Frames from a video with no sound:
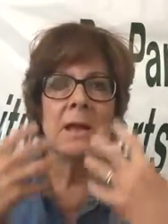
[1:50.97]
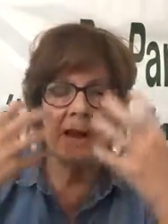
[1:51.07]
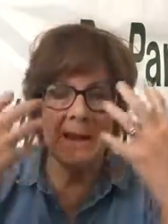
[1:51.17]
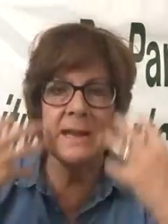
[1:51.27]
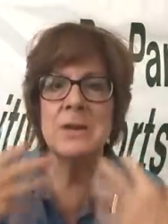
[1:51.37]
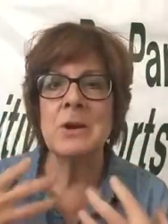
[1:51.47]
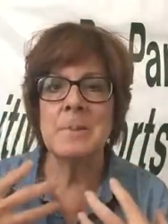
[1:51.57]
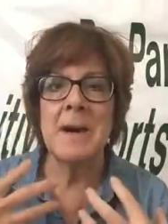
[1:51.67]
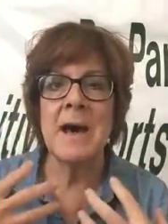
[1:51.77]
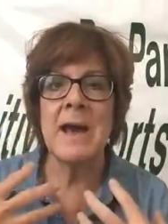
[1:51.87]
and in your
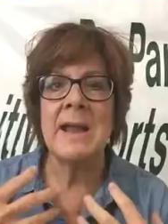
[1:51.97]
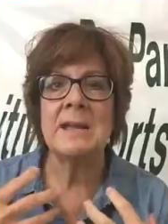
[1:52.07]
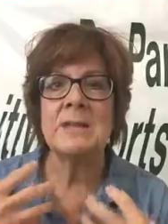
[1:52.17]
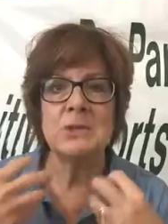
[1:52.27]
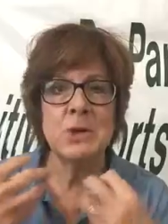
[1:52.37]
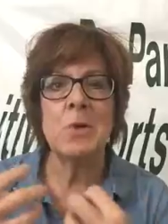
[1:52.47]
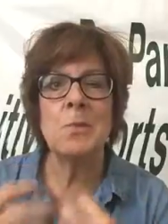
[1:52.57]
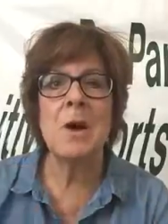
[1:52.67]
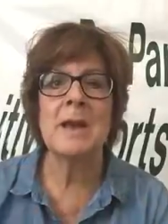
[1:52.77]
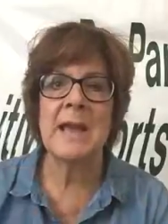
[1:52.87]
mind, don't
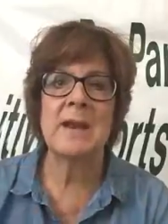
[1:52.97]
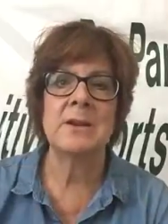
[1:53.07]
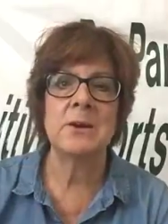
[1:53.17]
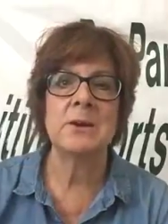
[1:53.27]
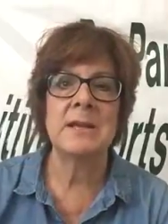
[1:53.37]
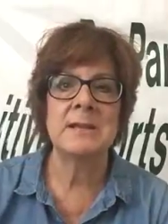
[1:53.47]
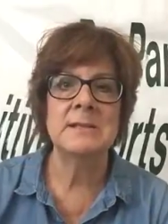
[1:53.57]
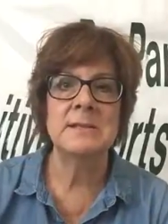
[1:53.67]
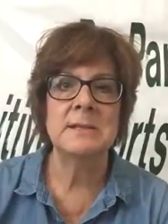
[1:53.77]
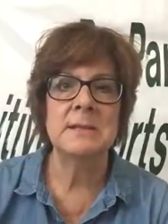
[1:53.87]
walk out on your
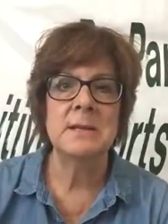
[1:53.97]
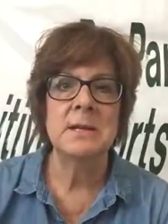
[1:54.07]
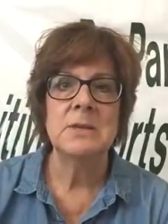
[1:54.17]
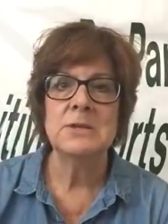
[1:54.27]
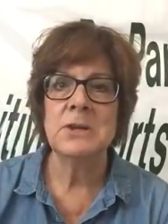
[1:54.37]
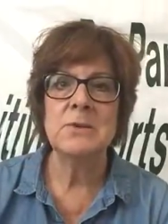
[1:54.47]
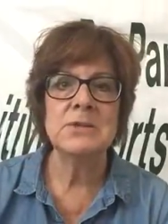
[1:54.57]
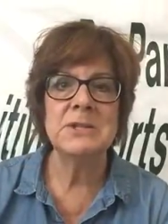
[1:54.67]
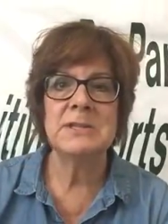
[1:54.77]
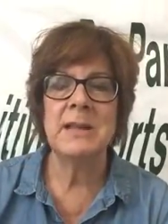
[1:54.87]
kids. Don't
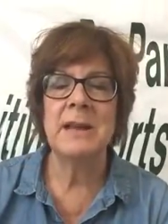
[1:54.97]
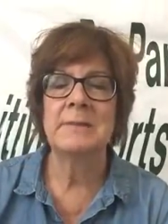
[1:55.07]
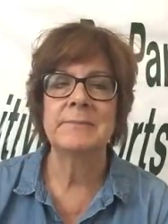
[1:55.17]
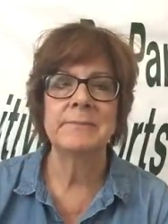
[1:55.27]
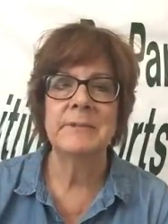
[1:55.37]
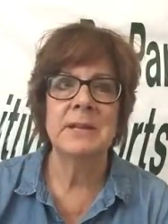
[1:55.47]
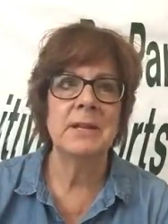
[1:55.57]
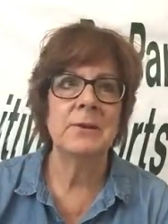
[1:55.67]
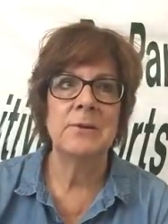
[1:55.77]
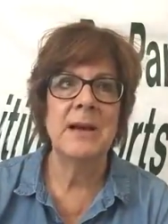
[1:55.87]
just say, you
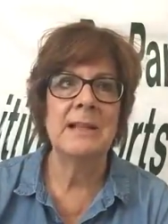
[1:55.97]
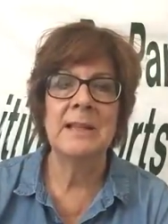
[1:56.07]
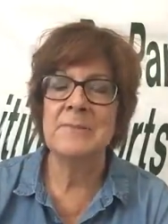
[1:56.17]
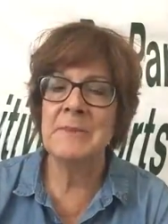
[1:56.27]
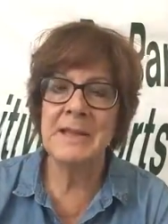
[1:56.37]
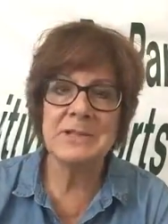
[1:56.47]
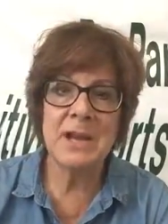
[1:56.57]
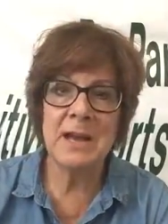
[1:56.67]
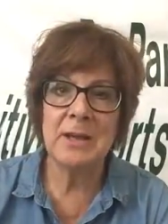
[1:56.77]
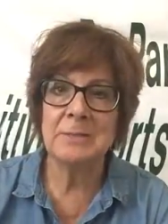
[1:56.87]
know, I love my
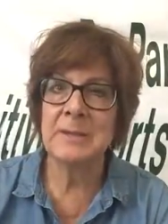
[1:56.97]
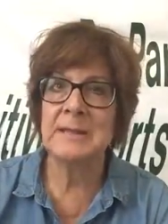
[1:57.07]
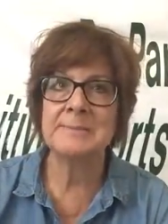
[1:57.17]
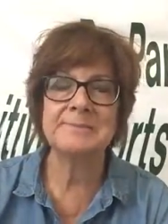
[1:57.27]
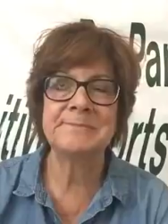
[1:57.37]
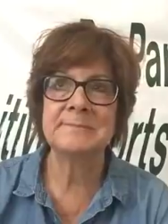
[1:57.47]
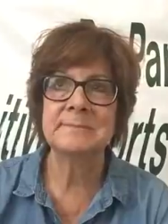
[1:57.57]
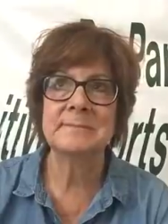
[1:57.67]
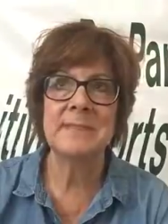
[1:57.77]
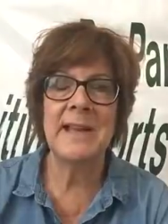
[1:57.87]
child, but
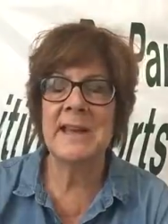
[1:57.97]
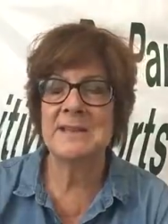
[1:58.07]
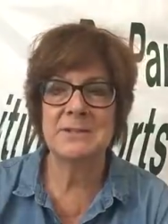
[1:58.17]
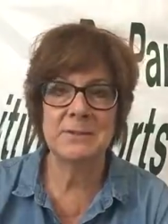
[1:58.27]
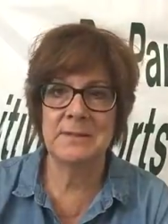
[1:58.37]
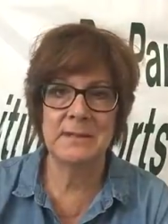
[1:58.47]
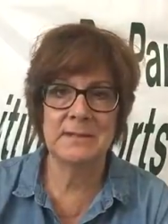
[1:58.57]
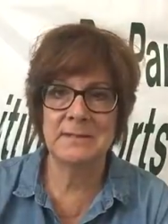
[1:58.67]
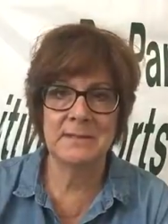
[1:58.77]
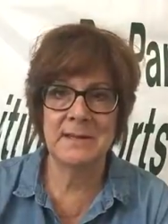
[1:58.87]
I just don't think
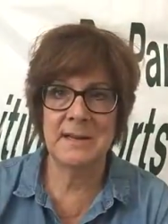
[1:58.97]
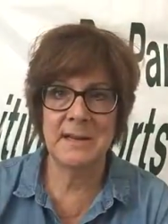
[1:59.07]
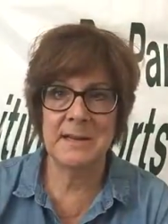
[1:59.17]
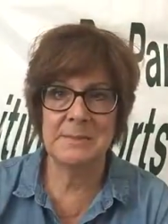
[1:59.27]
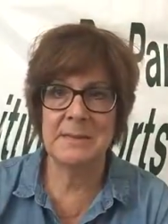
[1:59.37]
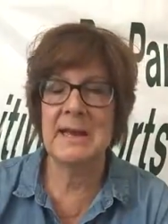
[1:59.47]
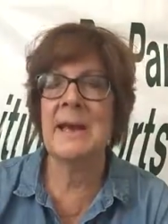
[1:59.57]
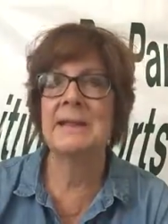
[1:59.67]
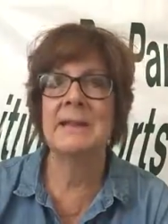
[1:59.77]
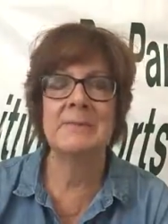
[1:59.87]
this is going to happen.
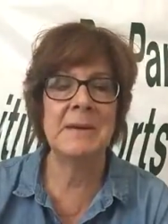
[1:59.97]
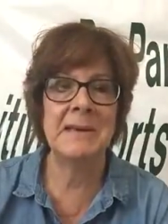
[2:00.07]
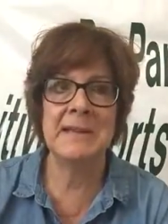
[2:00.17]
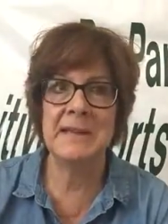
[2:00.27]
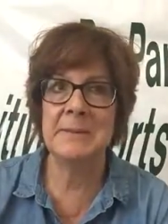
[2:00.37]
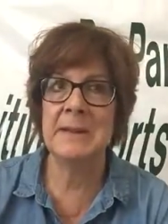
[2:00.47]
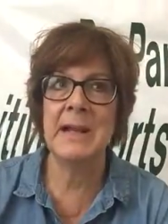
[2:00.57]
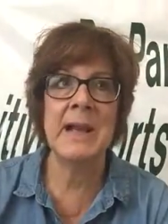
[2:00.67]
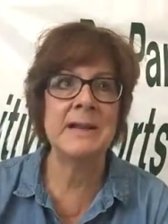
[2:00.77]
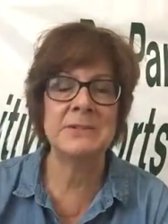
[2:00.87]
I love my kid, but
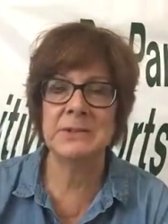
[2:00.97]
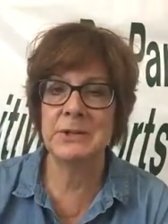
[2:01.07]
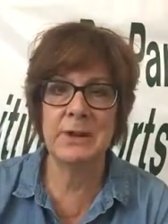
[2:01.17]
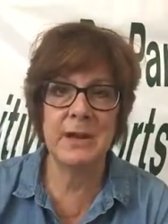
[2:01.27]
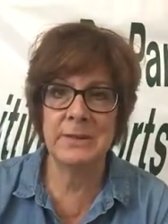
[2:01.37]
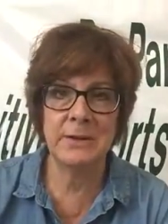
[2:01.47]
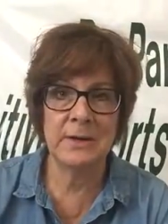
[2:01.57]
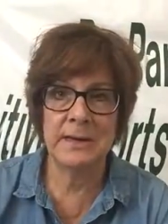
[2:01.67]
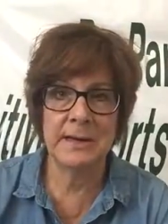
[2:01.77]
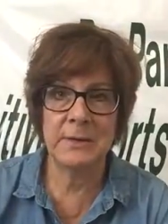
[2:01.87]
I just don't know how they're
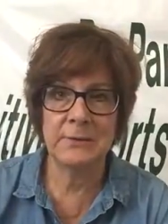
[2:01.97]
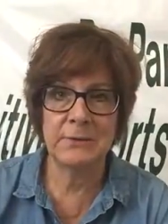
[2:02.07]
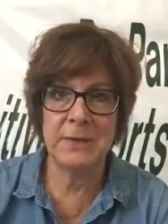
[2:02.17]
going to get over,